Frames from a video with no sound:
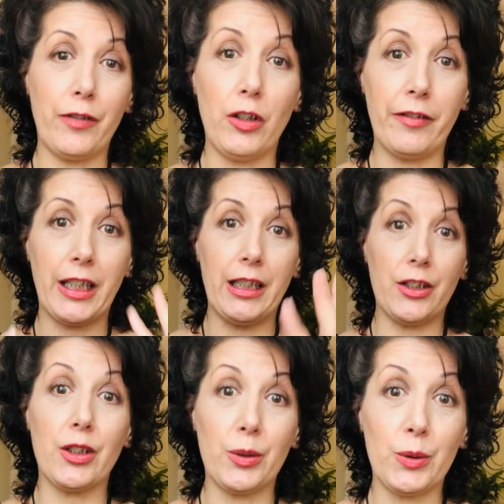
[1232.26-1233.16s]
Fulvic
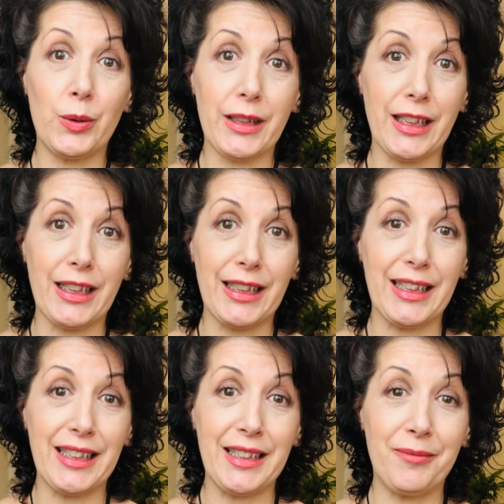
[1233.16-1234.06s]
into the
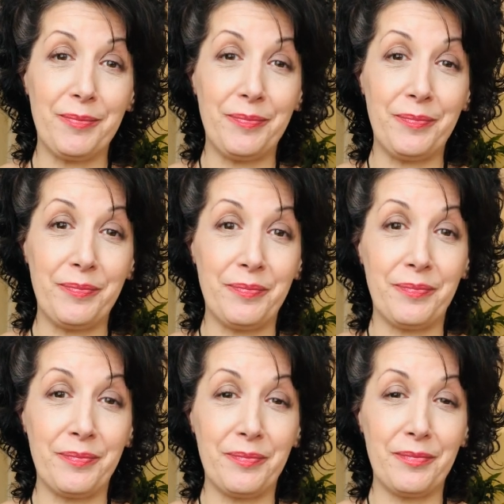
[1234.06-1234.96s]
horses,
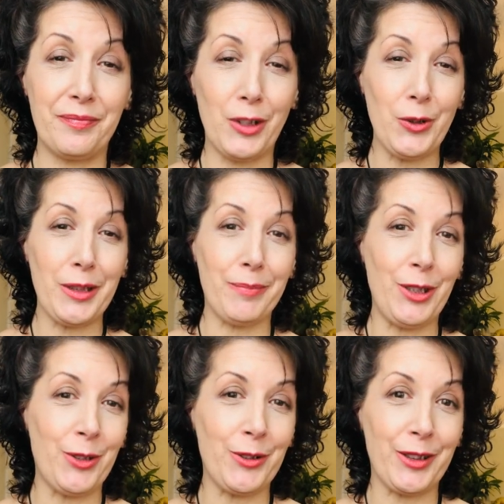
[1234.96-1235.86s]
horse
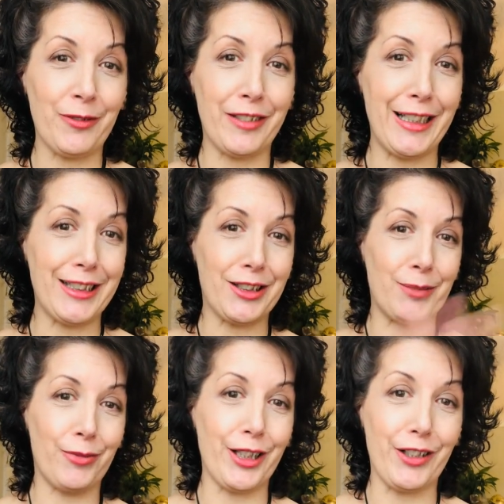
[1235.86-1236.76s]
manure's already
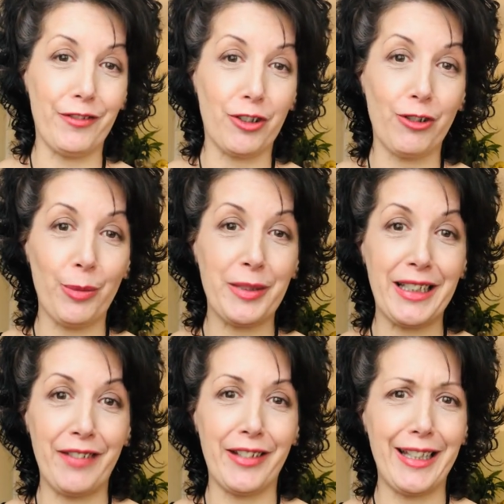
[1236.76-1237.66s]
spread over crops
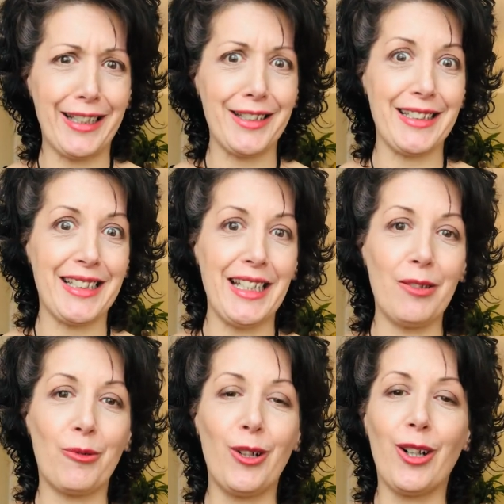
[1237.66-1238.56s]
and everything. Just think
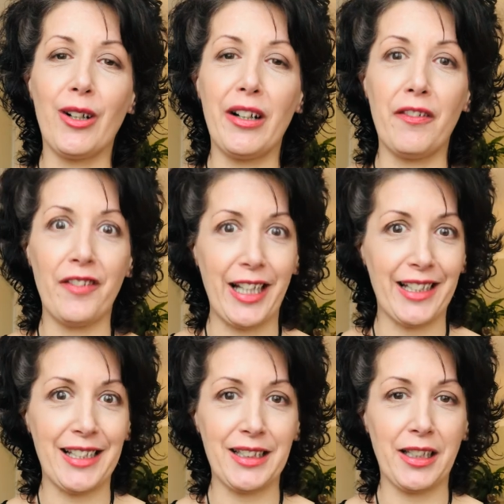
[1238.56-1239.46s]
what effect
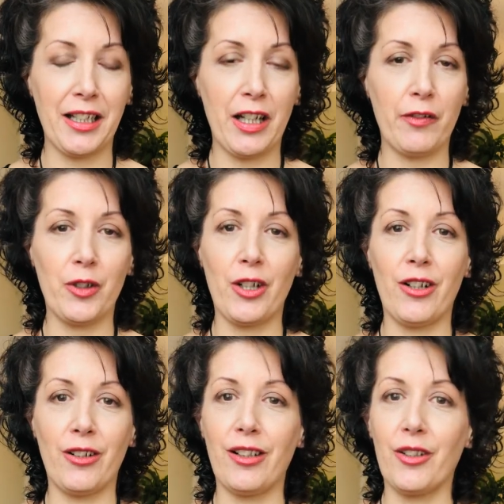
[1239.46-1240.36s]
that's going to have
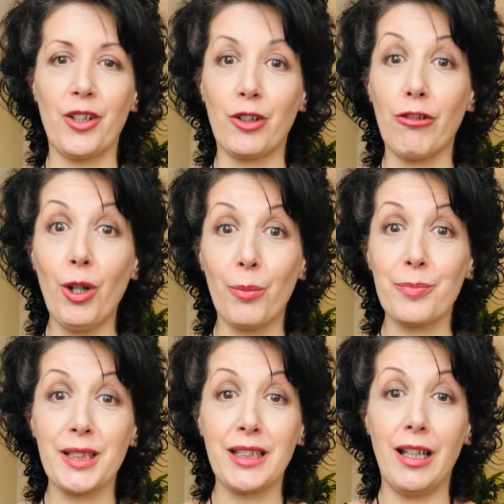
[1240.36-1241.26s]
on our
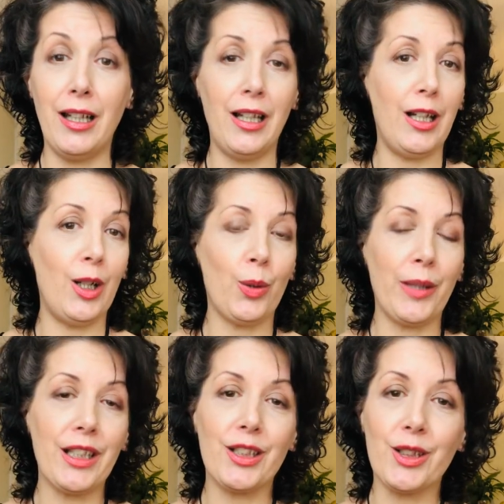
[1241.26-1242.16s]
crops. We
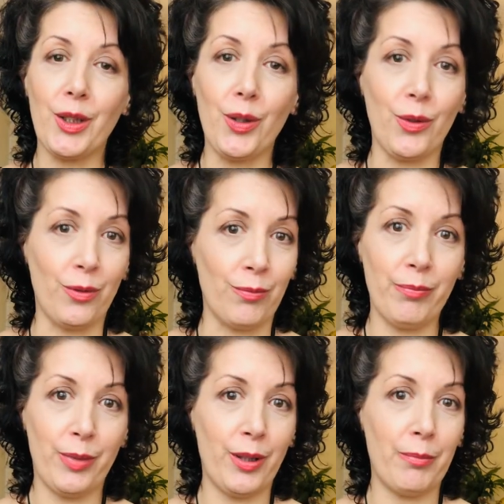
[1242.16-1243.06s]
could soon
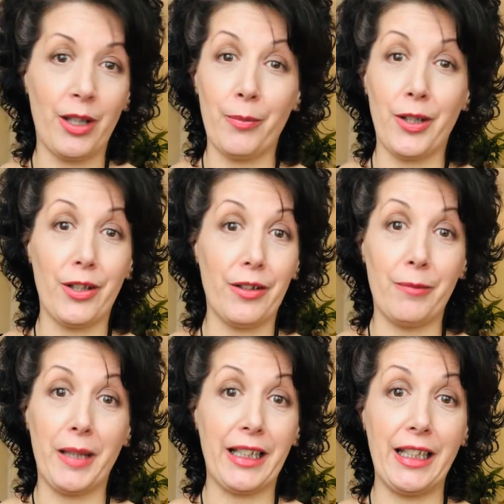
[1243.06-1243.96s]
put Mother Earth
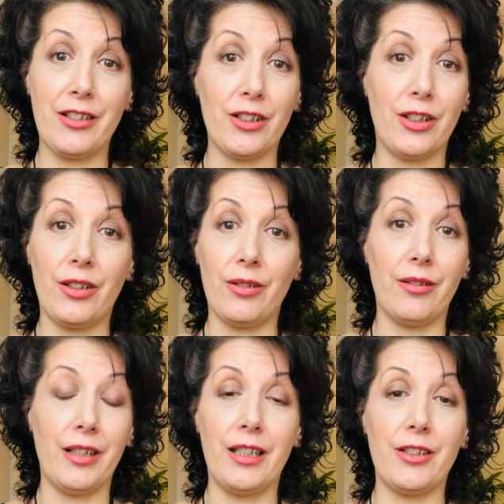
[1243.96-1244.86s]
back into
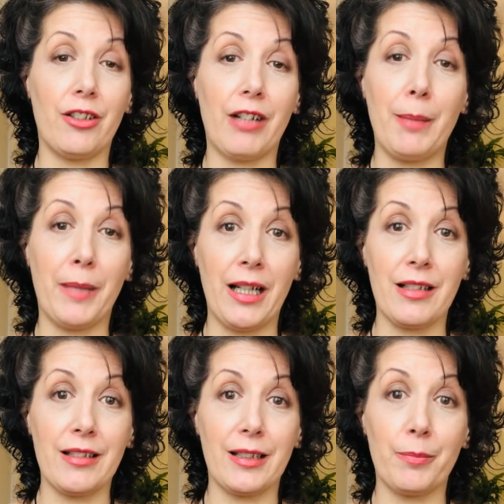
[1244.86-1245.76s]
great
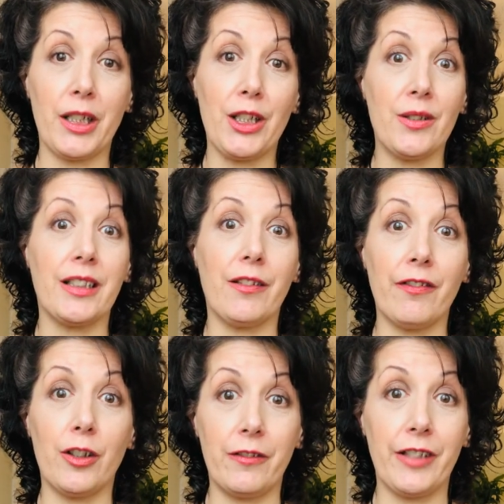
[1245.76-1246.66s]
balance by using
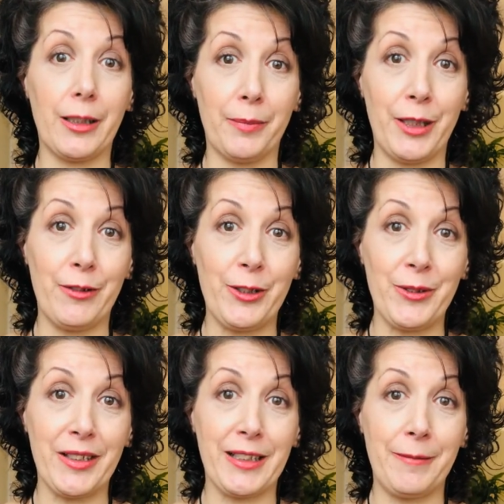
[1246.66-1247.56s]
Fulvic
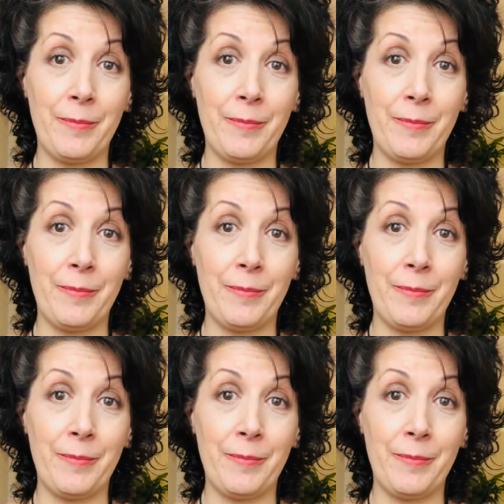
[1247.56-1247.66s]
minerals.